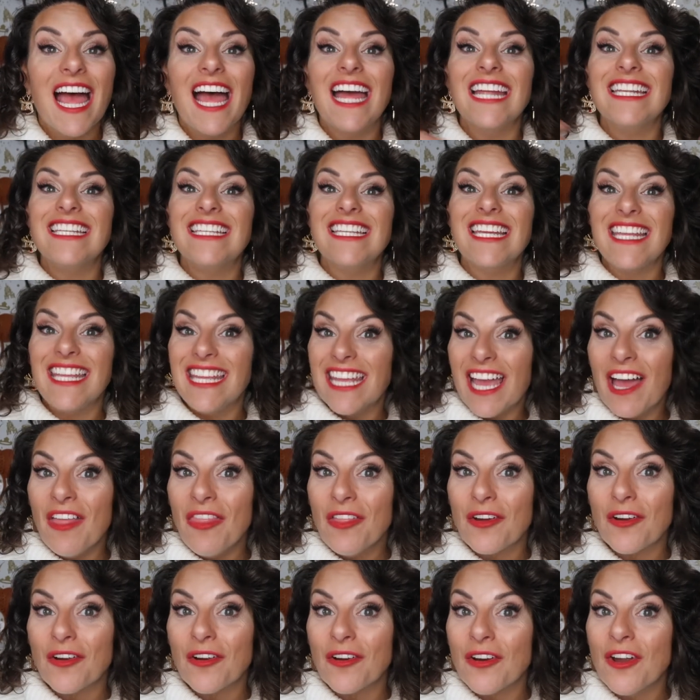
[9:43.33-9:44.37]
and
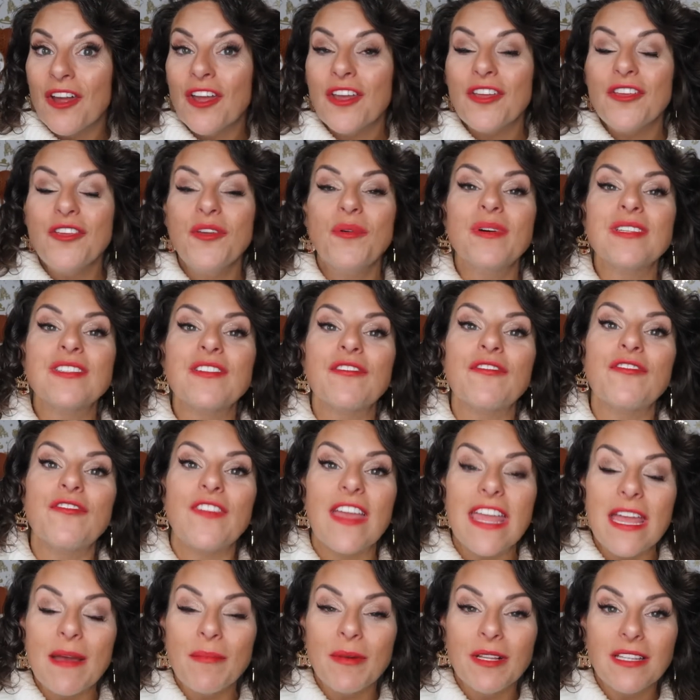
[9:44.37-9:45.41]
together you as a
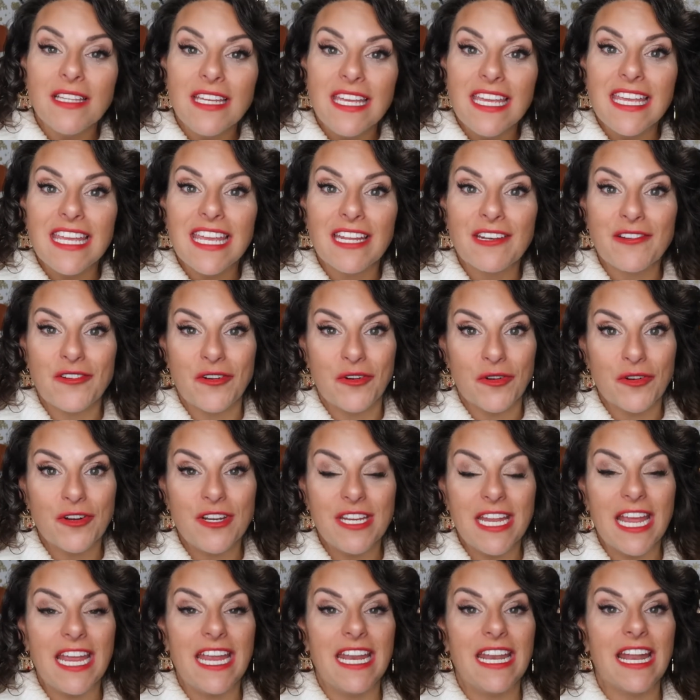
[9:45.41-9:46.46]
family can
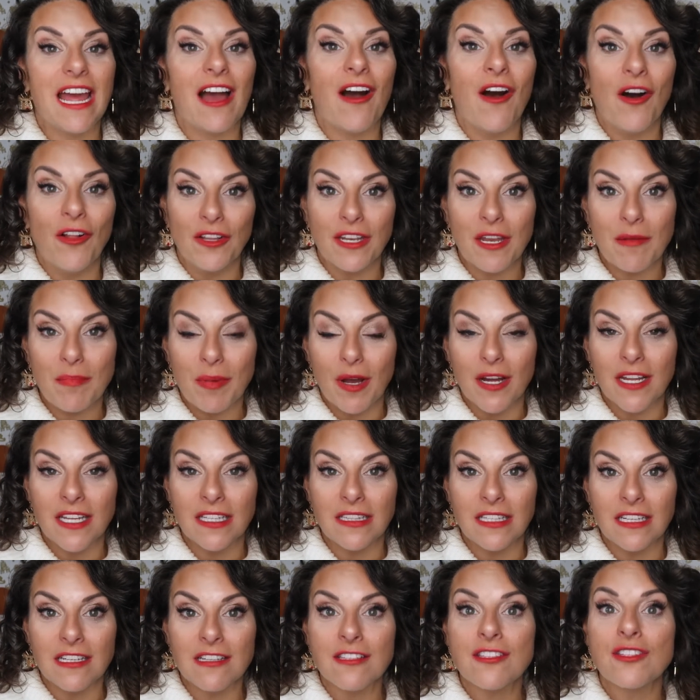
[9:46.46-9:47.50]
create a holiday
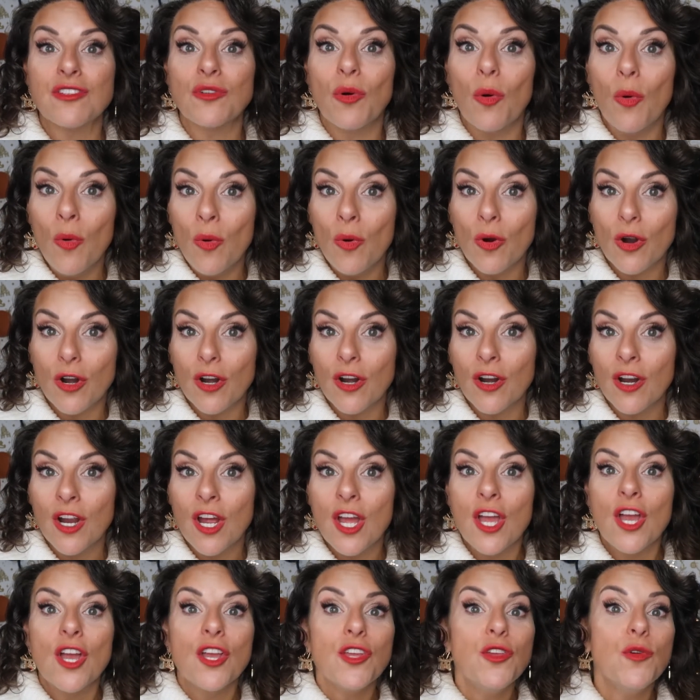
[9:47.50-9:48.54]
bucket list, or
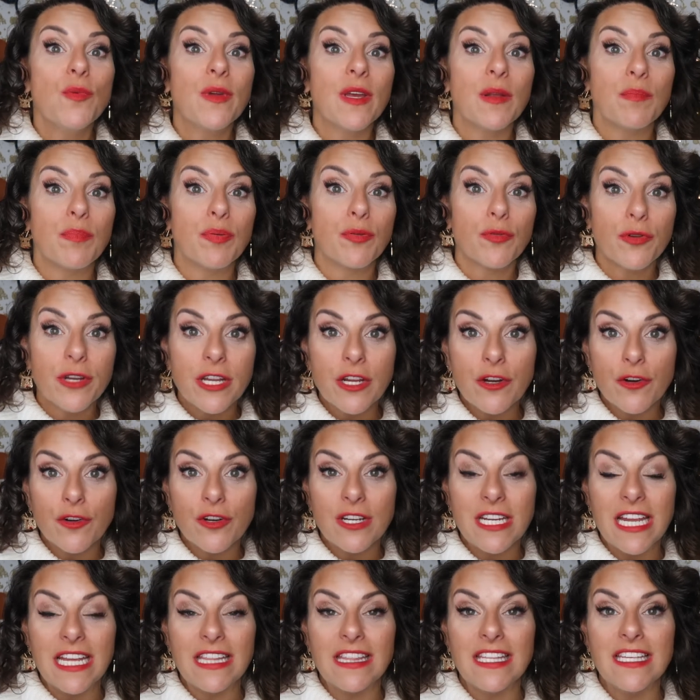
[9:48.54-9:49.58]
you can
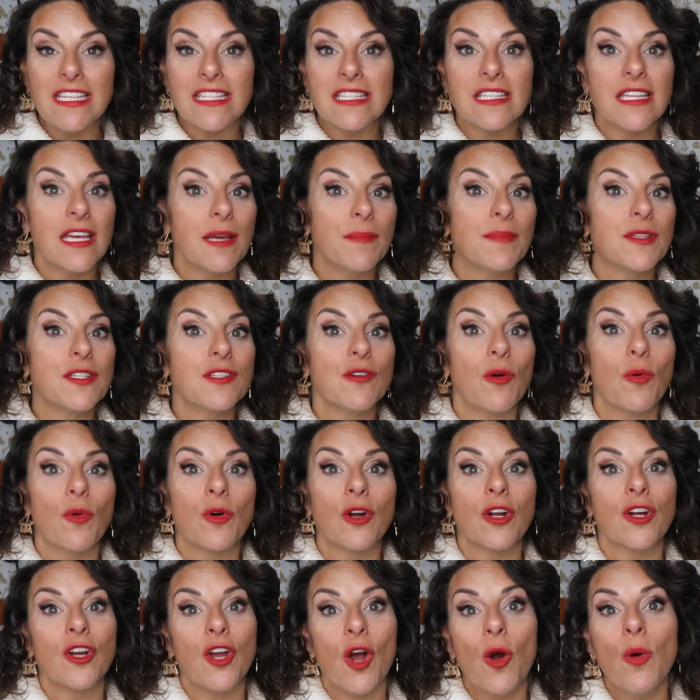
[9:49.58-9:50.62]
pre-create these slips
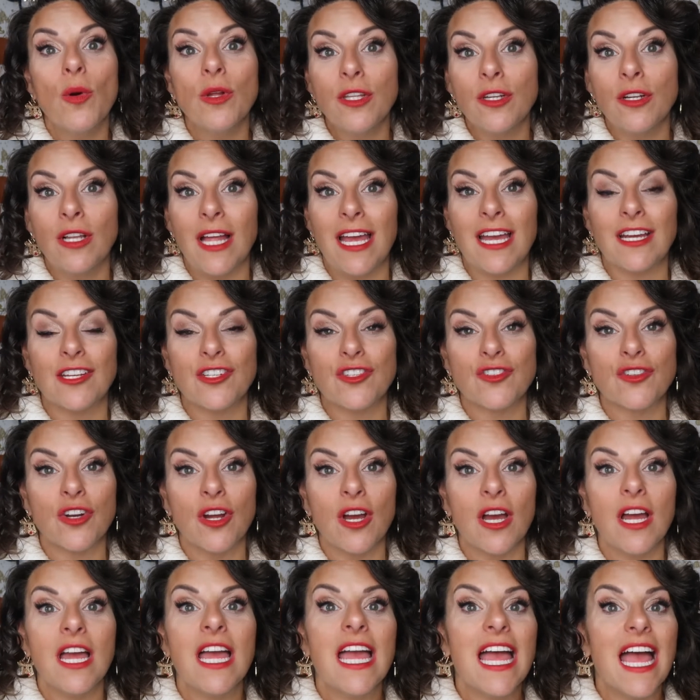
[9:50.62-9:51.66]
or go a little
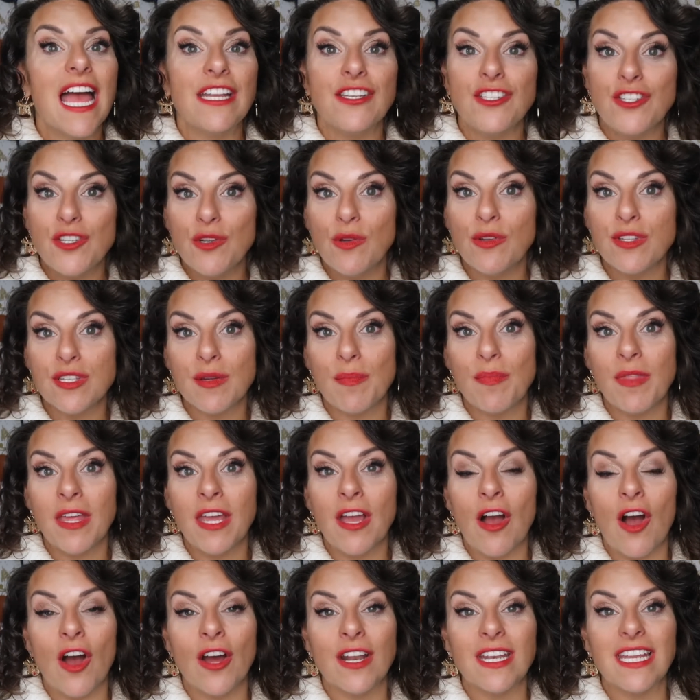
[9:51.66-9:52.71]
extra and do
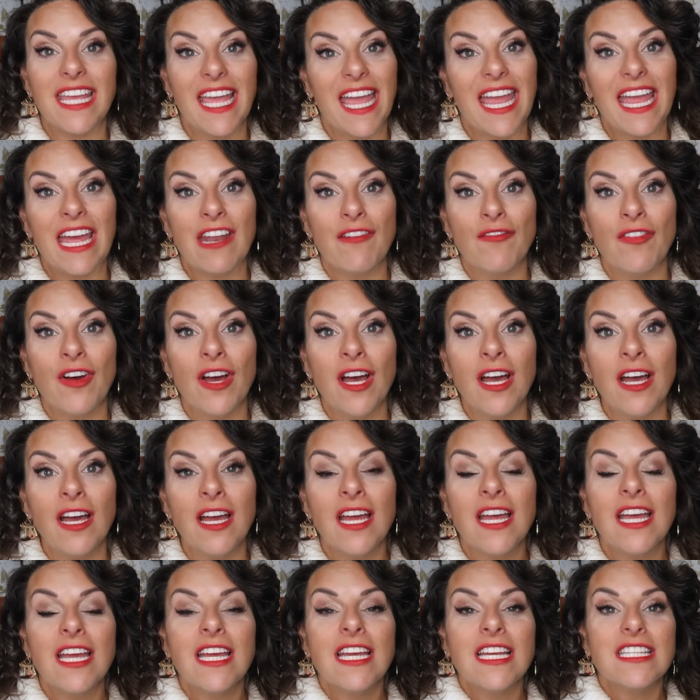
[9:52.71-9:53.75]
something on Canva
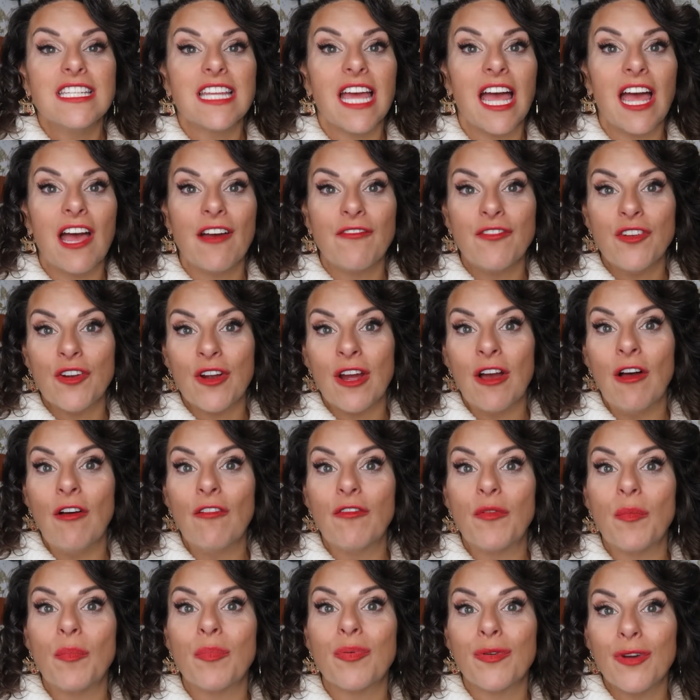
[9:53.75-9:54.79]
to have your
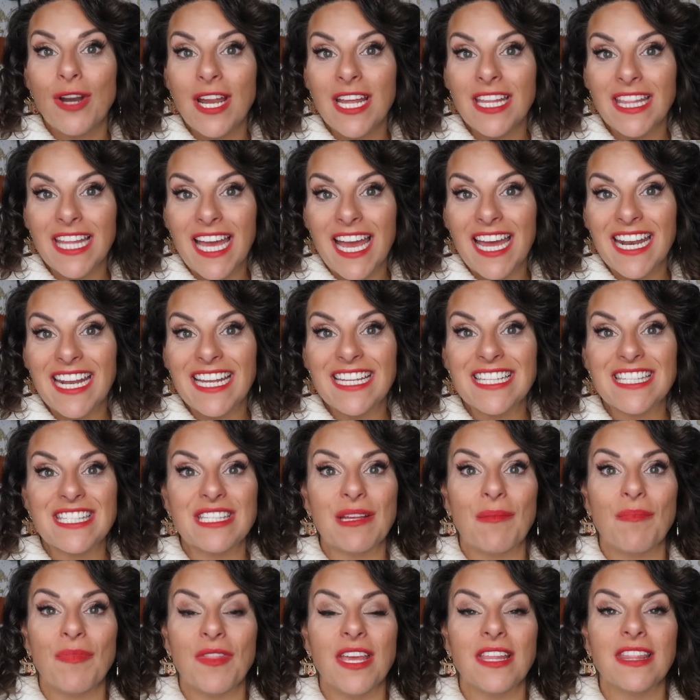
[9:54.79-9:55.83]
elf bring that as
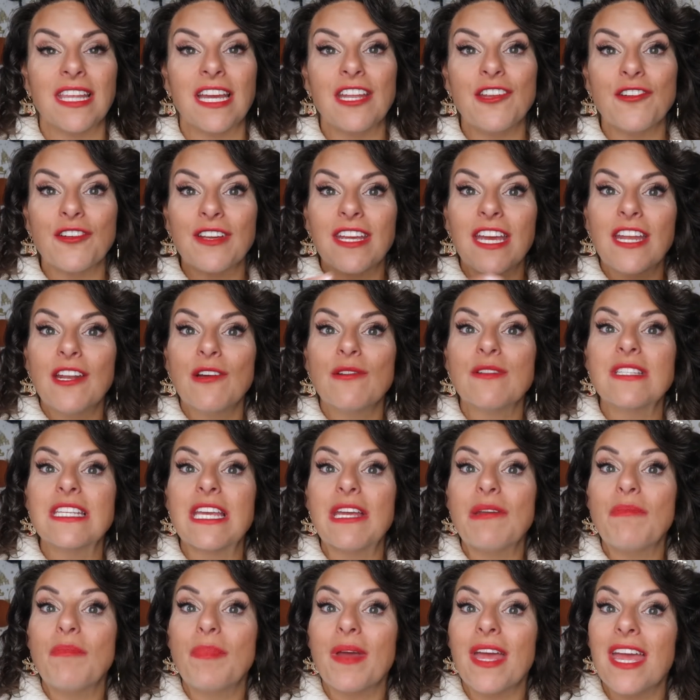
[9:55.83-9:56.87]
something that your kiddos
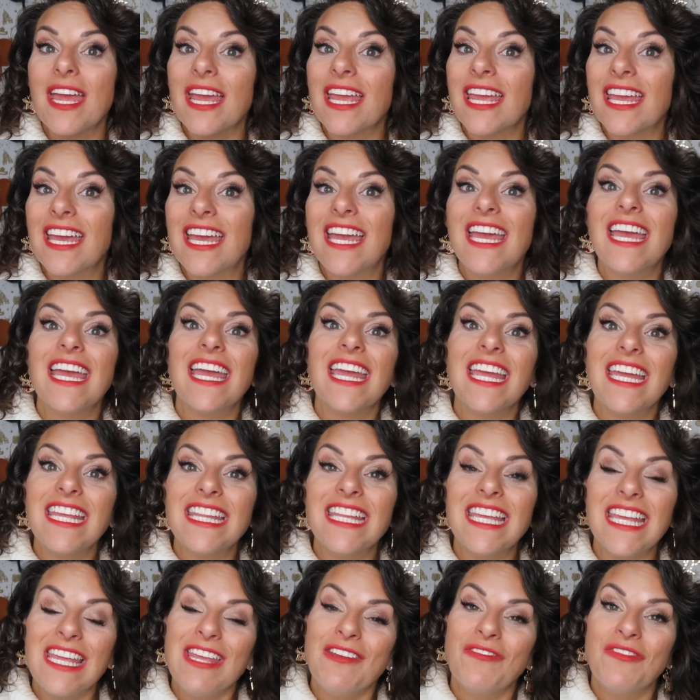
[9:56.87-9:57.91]
can pick in
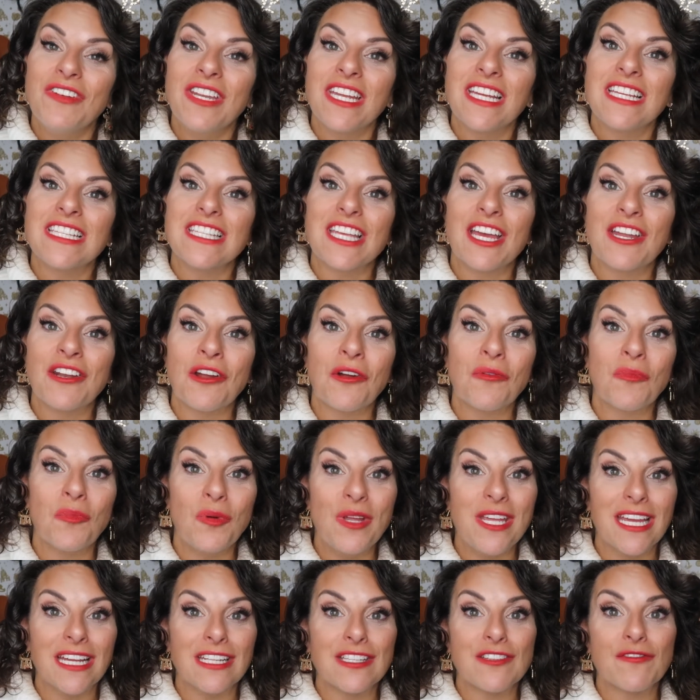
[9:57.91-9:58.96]
the evenings and on
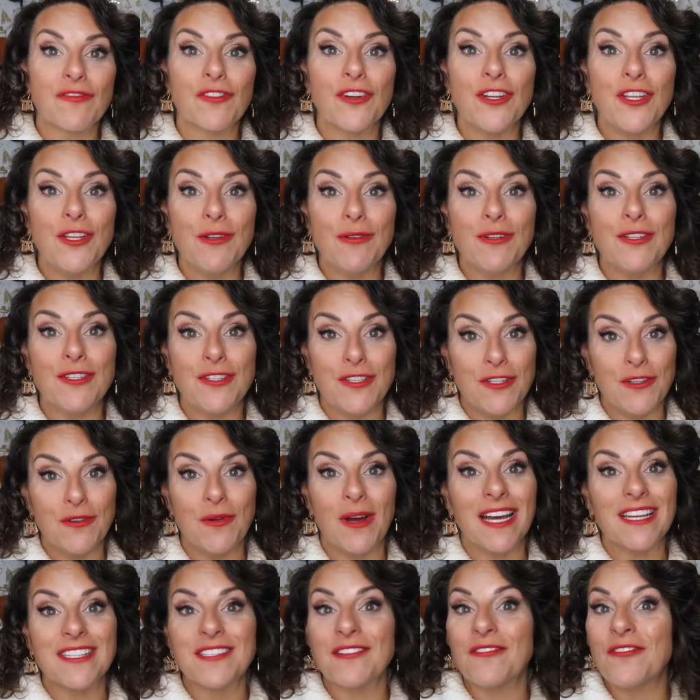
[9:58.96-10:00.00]
weekends for you to do
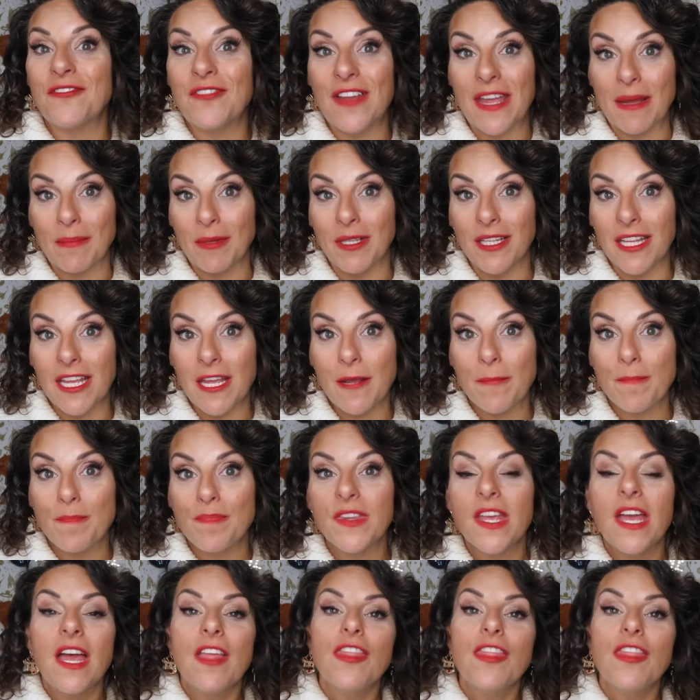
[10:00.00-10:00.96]
as a family.